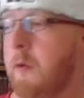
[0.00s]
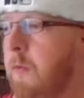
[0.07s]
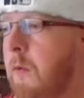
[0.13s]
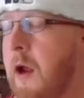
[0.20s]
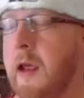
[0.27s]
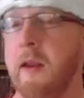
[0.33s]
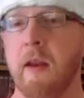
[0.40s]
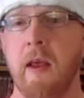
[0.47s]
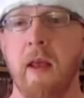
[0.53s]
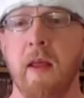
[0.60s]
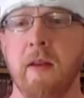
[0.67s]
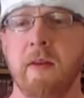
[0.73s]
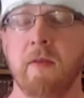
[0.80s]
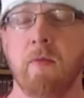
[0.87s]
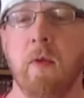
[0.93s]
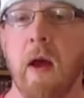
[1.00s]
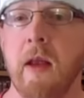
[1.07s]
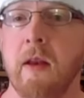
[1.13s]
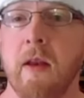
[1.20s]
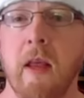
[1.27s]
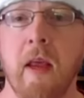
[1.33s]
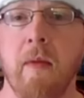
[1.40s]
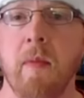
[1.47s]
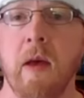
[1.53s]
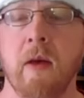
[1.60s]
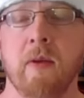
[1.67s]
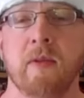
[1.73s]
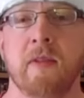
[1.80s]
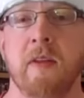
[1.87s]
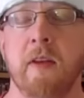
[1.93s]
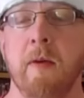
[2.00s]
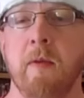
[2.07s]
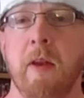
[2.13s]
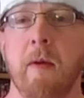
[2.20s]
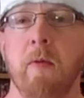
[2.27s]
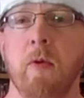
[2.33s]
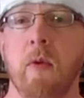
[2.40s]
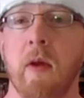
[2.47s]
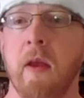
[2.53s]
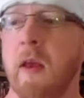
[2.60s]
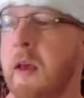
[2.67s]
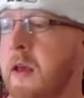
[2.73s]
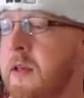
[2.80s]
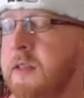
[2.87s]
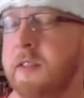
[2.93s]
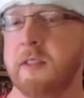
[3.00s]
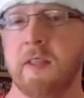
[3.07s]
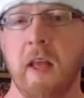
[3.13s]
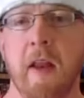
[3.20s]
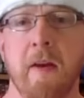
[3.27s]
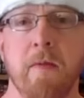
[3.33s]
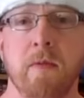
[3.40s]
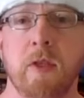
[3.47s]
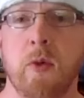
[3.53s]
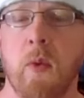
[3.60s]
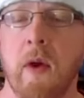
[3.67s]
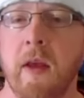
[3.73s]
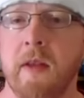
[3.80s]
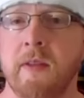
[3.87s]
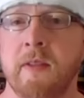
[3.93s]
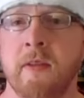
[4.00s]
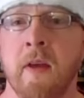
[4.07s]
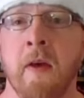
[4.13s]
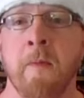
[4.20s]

Write emails to WWE, send them tweets,